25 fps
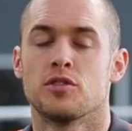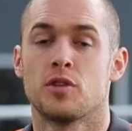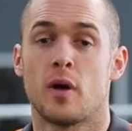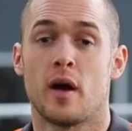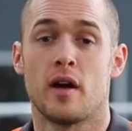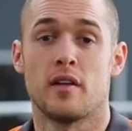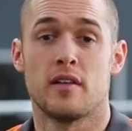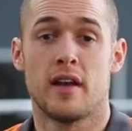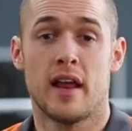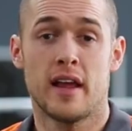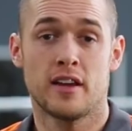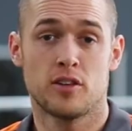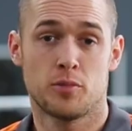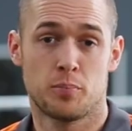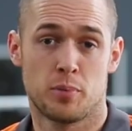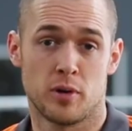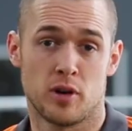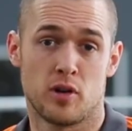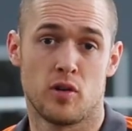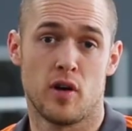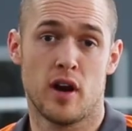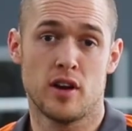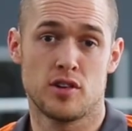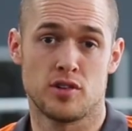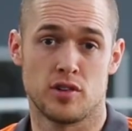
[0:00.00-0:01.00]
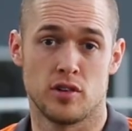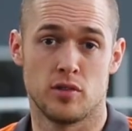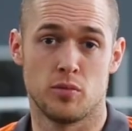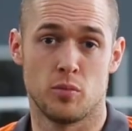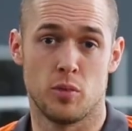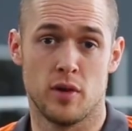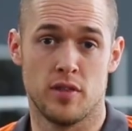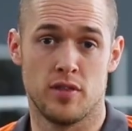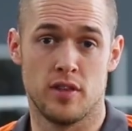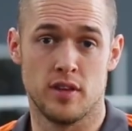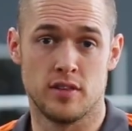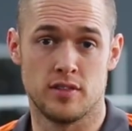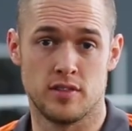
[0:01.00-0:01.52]
So our next progression
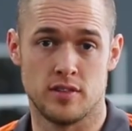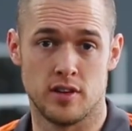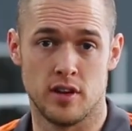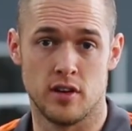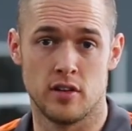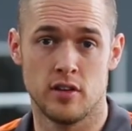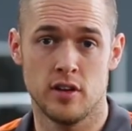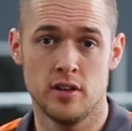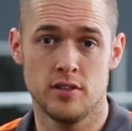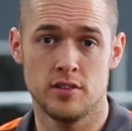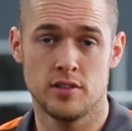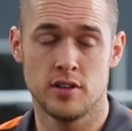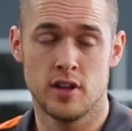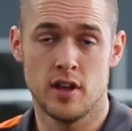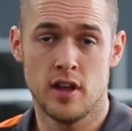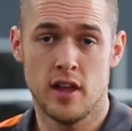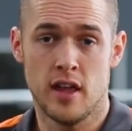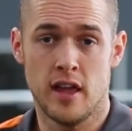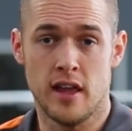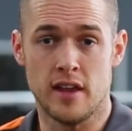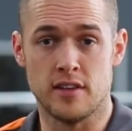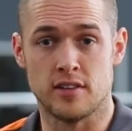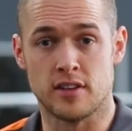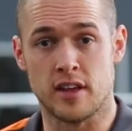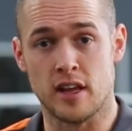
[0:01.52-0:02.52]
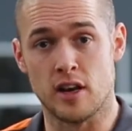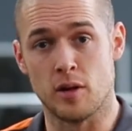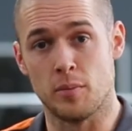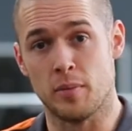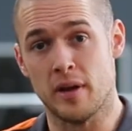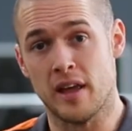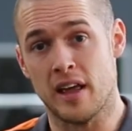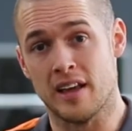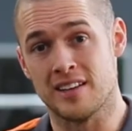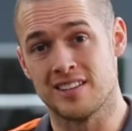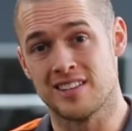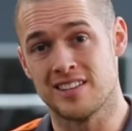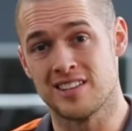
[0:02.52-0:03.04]
with this series is going to
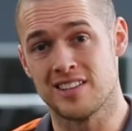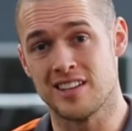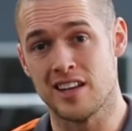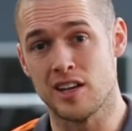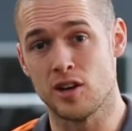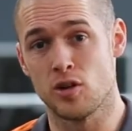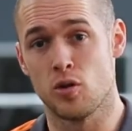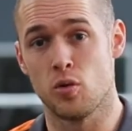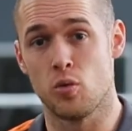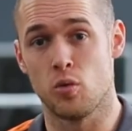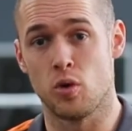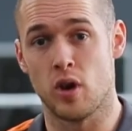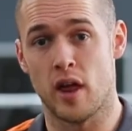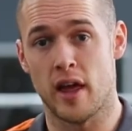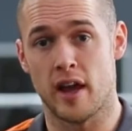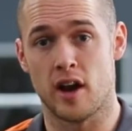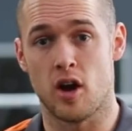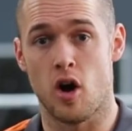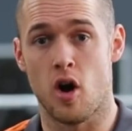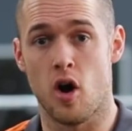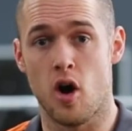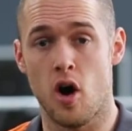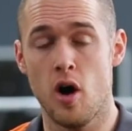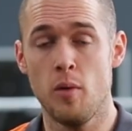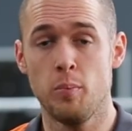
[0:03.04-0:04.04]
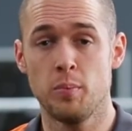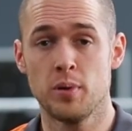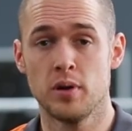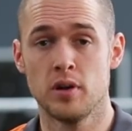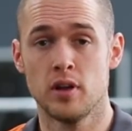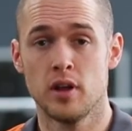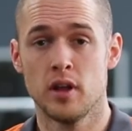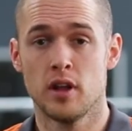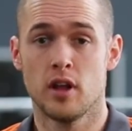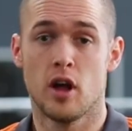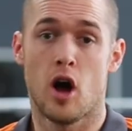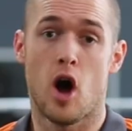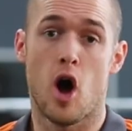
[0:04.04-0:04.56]
be a single leg hop
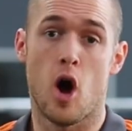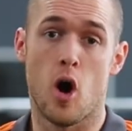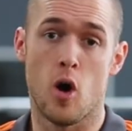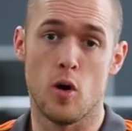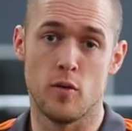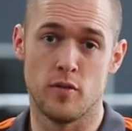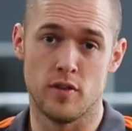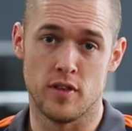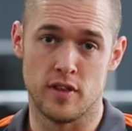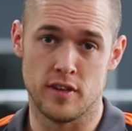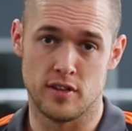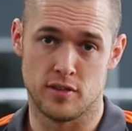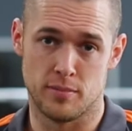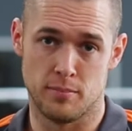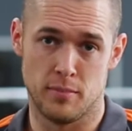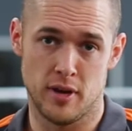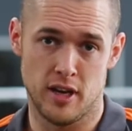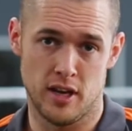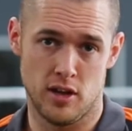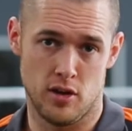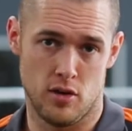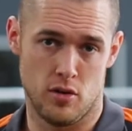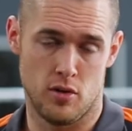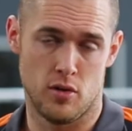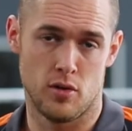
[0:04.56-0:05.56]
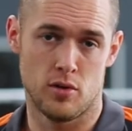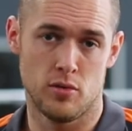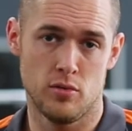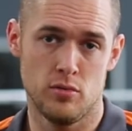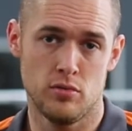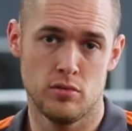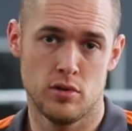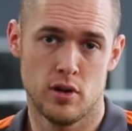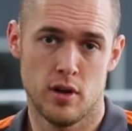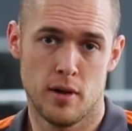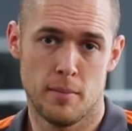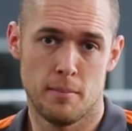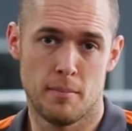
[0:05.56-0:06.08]
over this mini
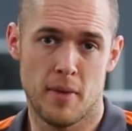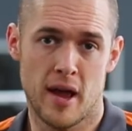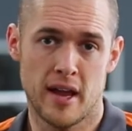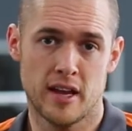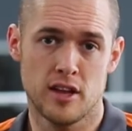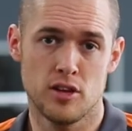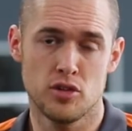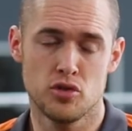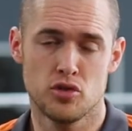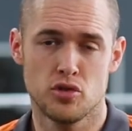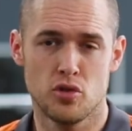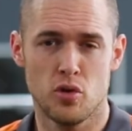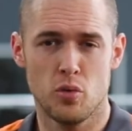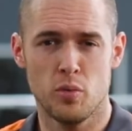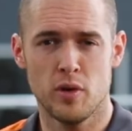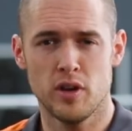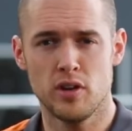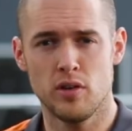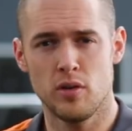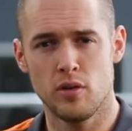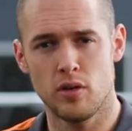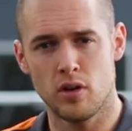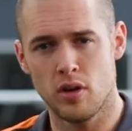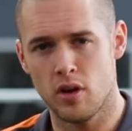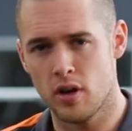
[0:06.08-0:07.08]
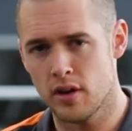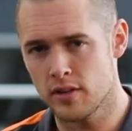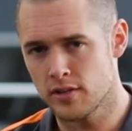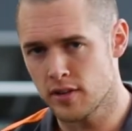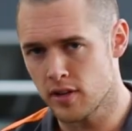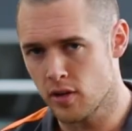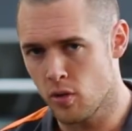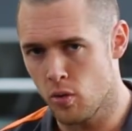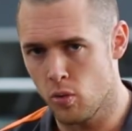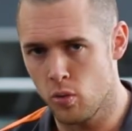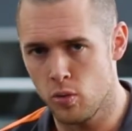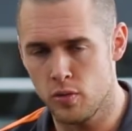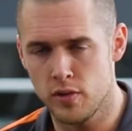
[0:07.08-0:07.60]
hurdle, making sure we're
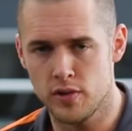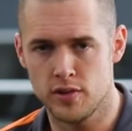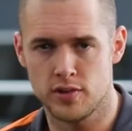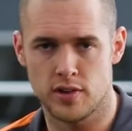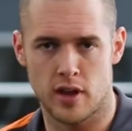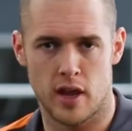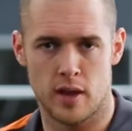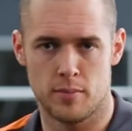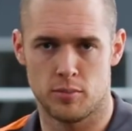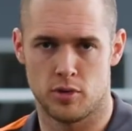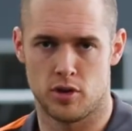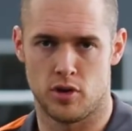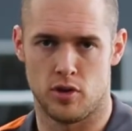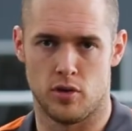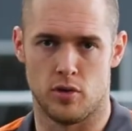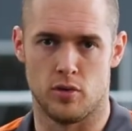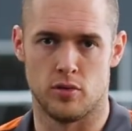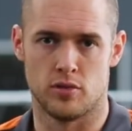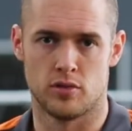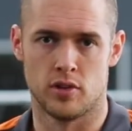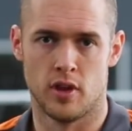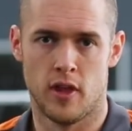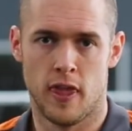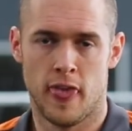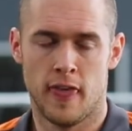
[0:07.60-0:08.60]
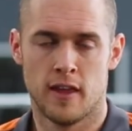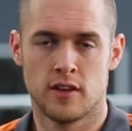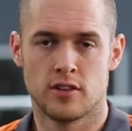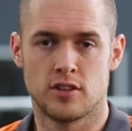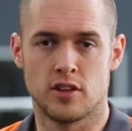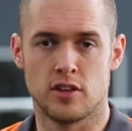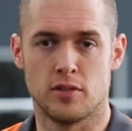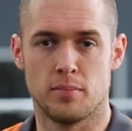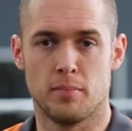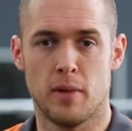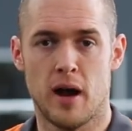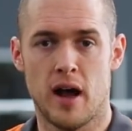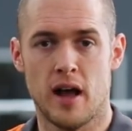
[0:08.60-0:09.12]
utilising all the same cues.
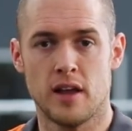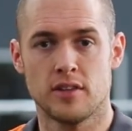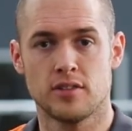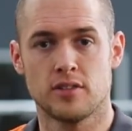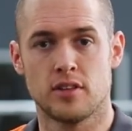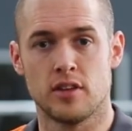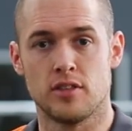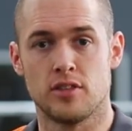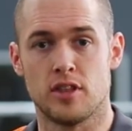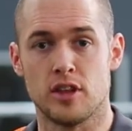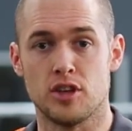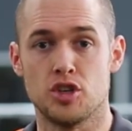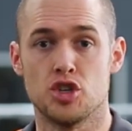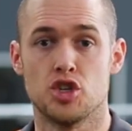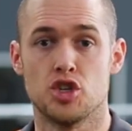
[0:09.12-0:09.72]
She's mastered the